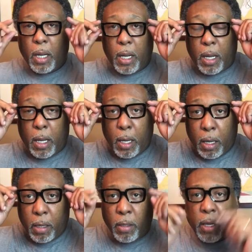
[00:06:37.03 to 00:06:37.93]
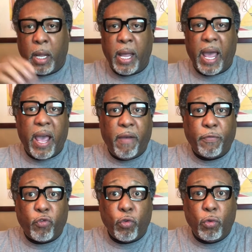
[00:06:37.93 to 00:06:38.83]
uh, Half
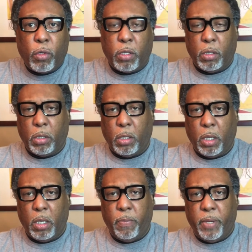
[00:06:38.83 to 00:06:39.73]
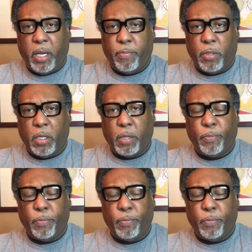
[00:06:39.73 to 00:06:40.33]
Truth, in the big book.